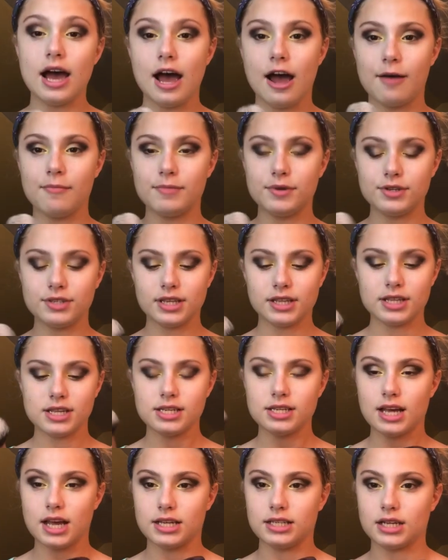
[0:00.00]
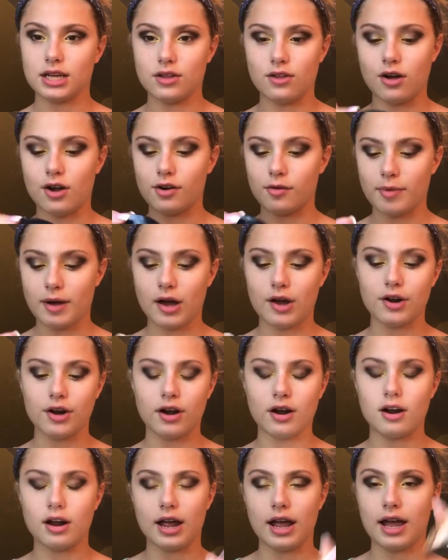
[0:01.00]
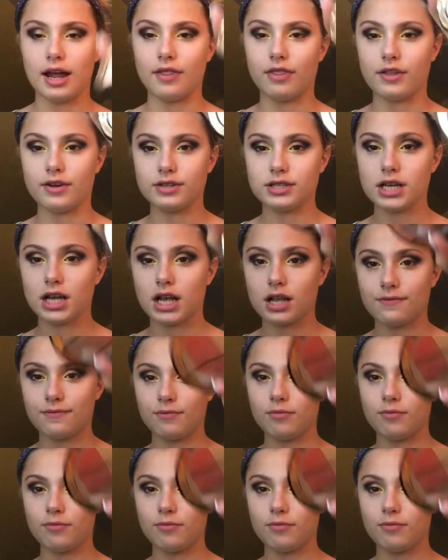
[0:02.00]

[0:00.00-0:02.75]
I'm using this Estee Lauder powder and there's like